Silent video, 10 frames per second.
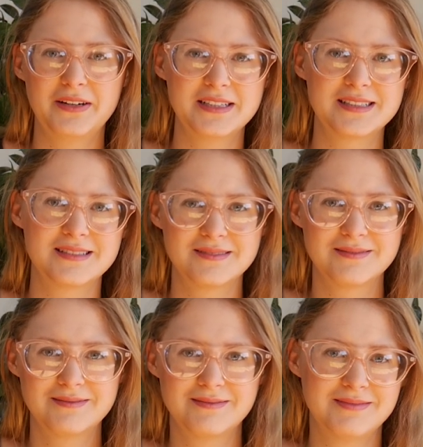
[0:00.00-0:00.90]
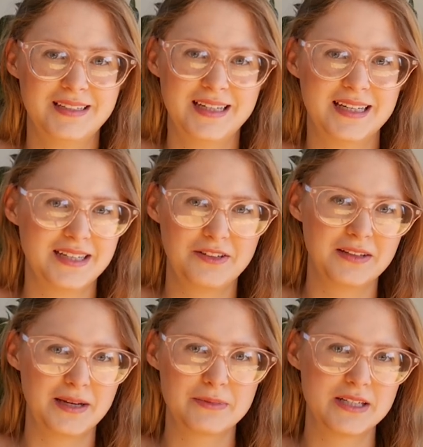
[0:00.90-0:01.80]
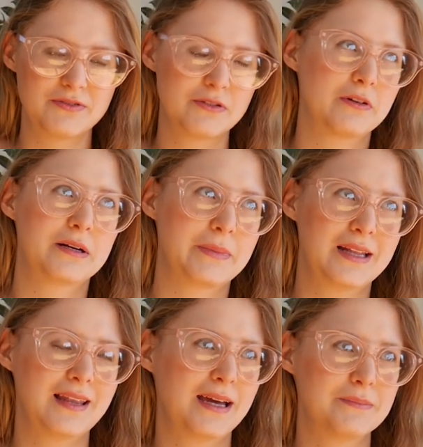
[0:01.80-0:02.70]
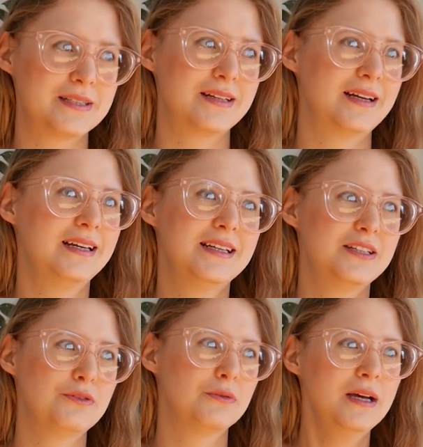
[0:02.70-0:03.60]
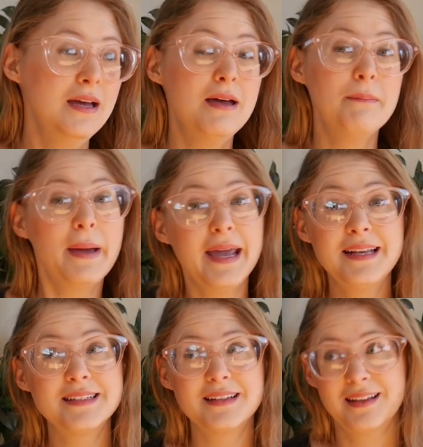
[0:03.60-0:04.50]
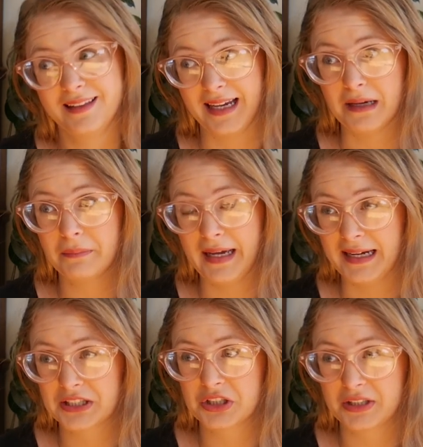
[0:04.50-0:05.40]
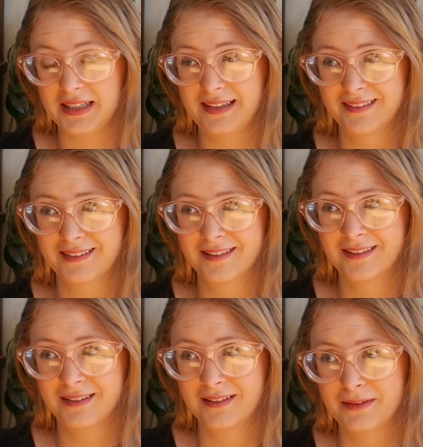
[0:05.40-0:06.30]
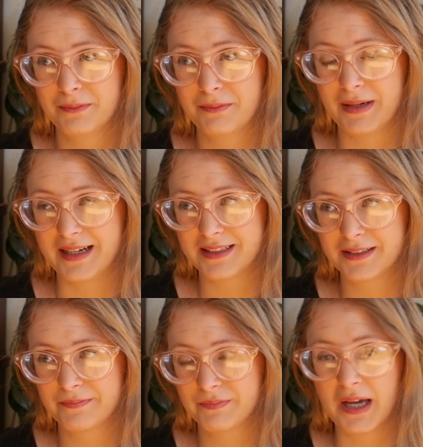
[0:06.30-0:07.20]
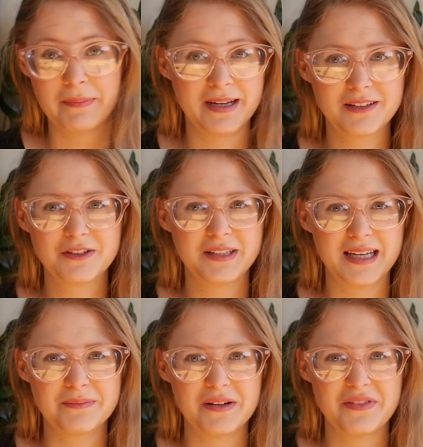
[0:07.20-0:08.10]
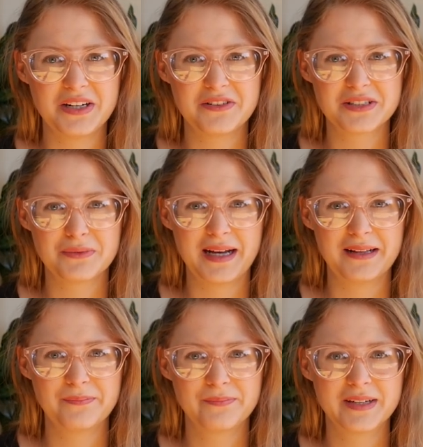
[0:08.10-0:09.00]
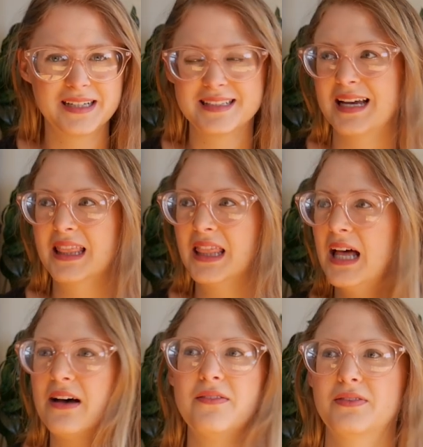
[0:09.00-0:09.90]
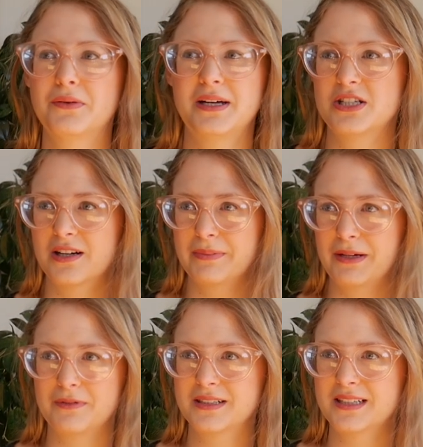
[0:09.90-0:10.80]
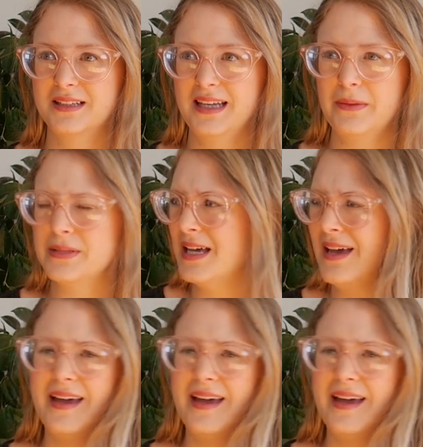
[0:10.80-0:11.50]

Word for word: I just need to get a new lampshade for one of my lamps, and I need to paint a lamp actually, but I might include that in my video as well because I love the way chalk paint works on lamps.